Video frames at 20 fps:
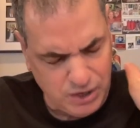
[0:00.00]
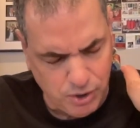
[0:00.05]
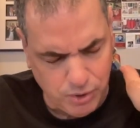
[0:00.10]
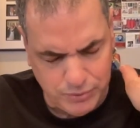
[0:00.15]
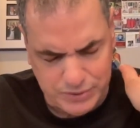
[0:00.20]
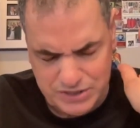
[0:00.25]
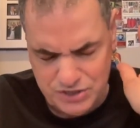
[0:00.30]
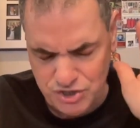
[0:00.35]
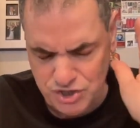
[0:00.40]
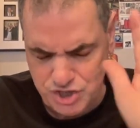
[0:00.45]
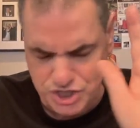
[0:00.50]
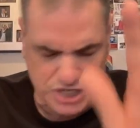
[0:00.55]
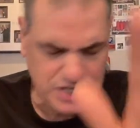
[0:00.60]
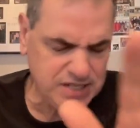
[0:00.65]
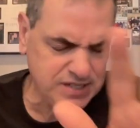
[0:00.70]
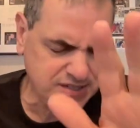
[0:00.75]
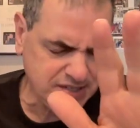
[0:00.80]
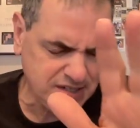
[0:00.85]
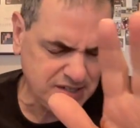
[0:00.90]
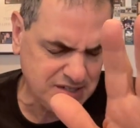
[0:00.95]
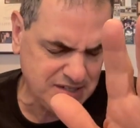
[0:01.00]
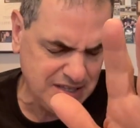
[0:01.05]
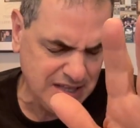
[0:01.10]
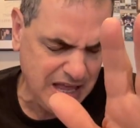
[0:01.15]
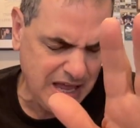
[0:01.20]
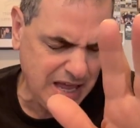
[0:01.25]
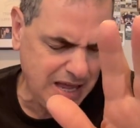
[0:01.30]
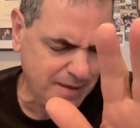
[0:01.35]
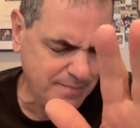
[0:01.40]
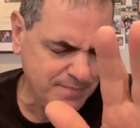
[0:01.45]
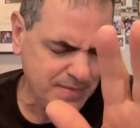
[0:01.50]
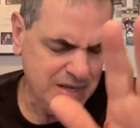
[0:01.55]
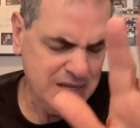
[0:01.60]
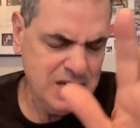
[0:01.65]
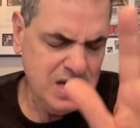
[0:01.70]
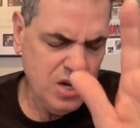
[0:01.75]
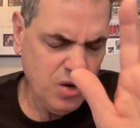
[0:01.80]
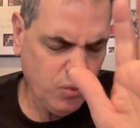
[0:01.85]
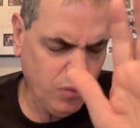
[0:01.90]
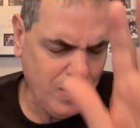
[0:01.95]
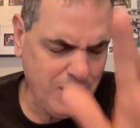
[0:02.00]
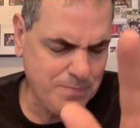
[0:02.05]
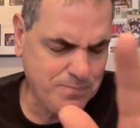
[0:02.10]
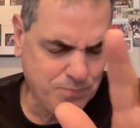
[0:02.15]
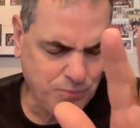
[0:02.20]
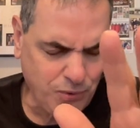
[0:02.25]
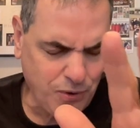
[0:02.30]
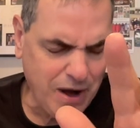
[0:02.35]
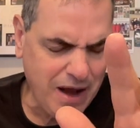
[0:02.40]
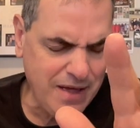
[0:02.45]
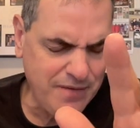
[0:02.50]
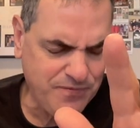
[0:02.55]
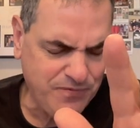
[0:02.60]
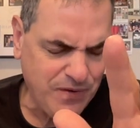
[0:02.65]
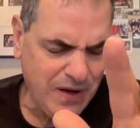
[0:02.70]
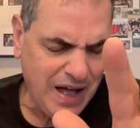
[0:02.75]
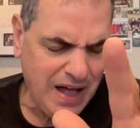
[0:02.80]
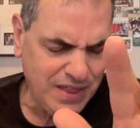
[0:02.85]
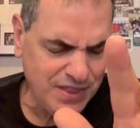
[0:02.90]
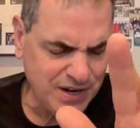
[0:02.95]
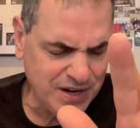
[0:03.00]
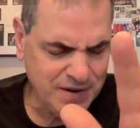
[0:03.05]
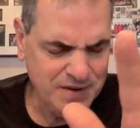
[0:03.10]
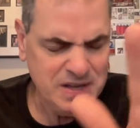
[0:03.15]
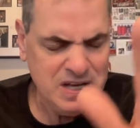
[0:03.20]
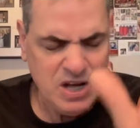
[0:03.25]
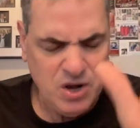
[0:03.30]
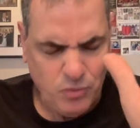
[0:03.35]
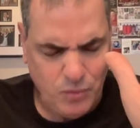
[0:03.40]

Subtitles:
Oh, in Jesus' name, we pray, Father.